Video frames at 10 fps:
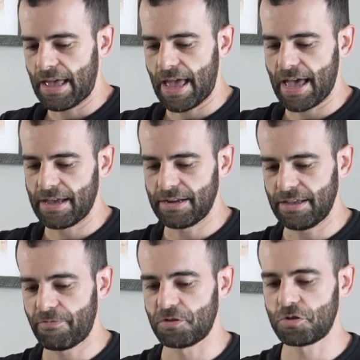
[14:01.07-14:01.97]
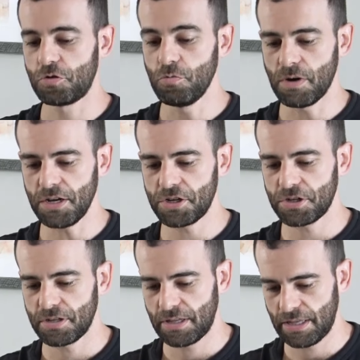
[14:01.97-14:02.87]
And if it's too
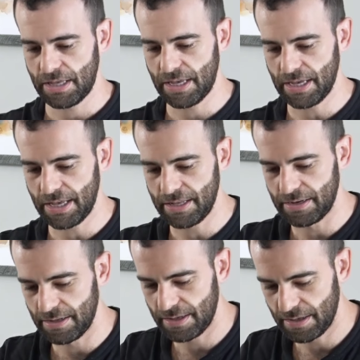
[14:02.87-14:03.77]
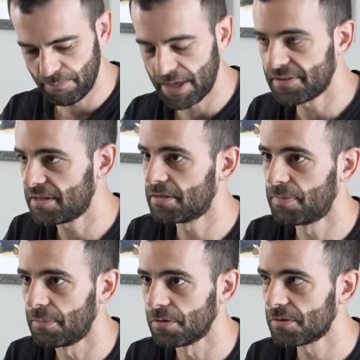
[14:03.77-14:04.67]
much, it makes these
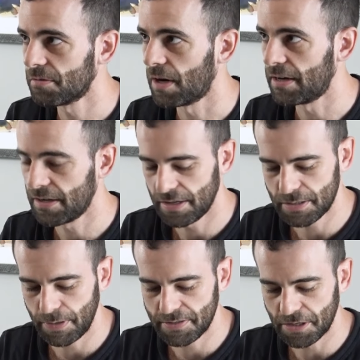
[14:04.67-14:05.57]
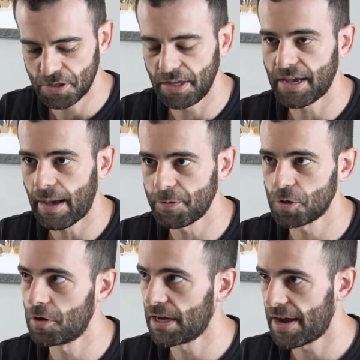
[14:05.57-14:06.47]
bubbles, right? It's essentially
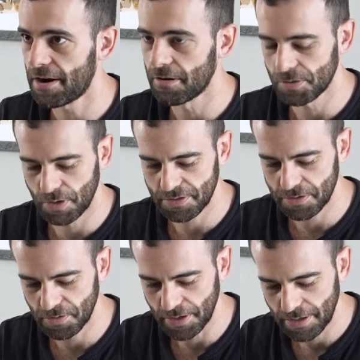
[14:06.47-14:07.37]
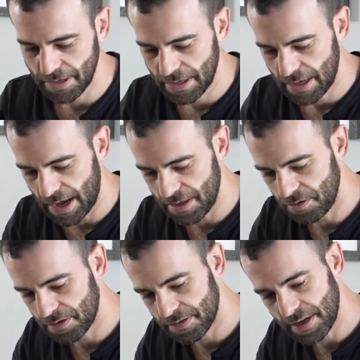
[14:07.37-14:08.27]
capturing air is what it's doing. And you could